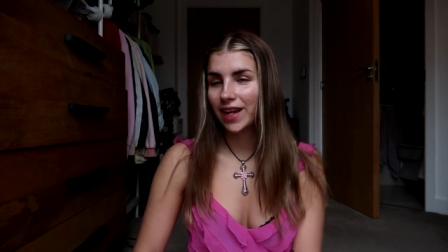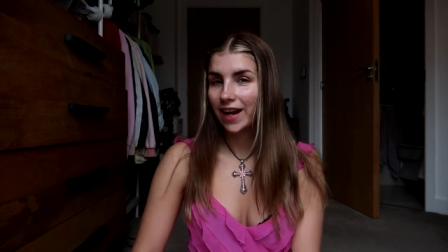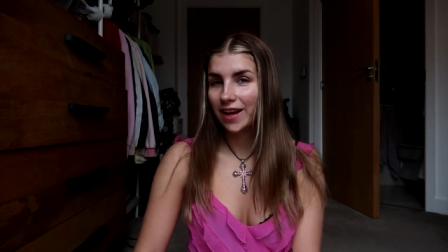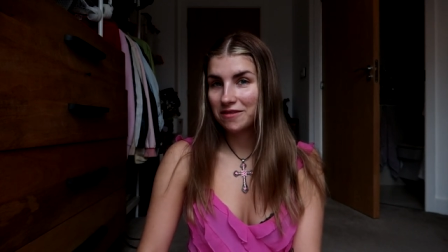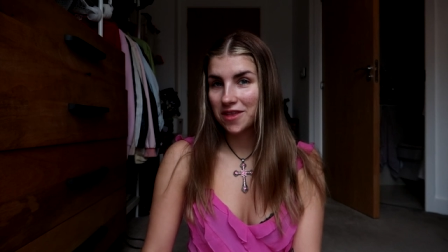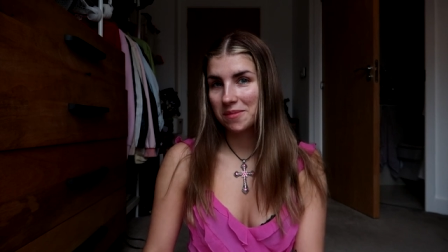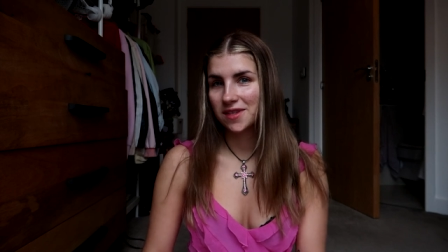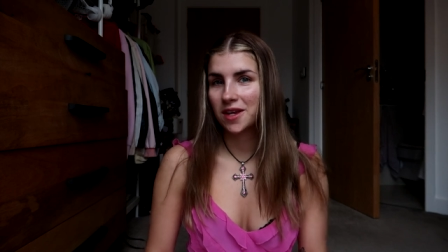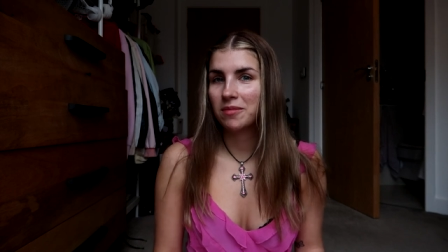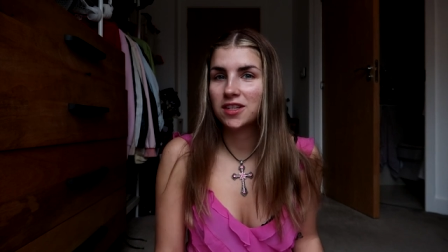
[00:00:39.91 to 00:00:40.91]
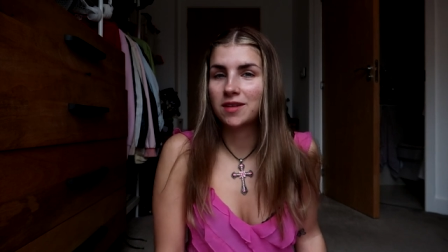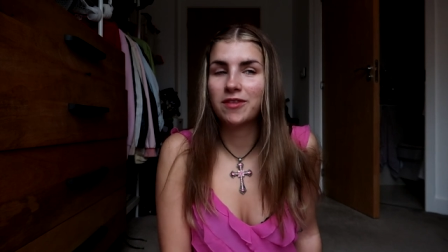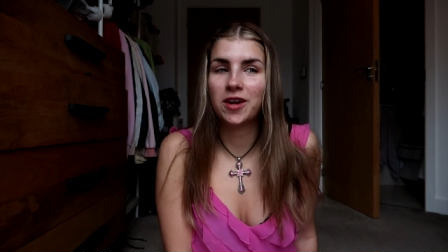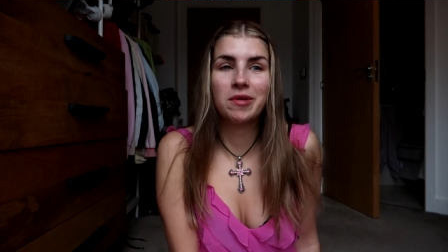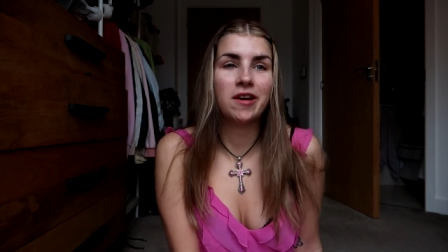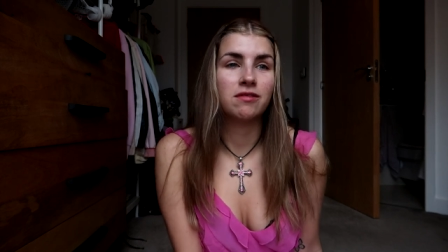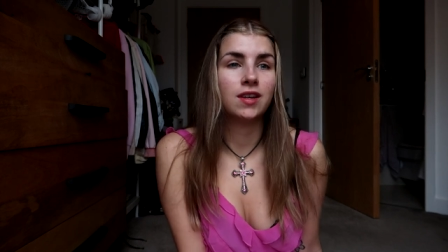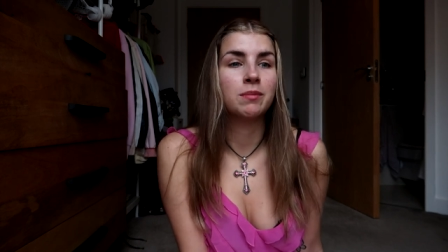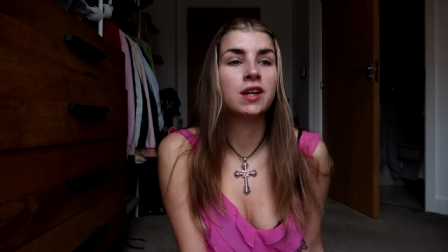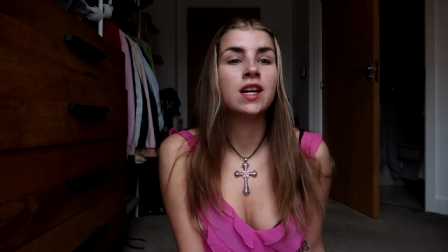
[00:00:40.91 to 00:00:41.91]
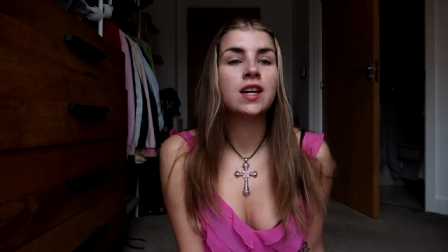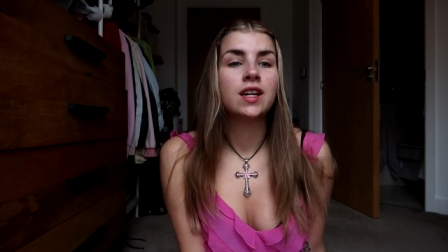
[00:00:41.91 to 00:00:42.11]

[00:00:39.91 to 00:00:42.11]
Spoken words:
I love them so much, I'm very proud of them,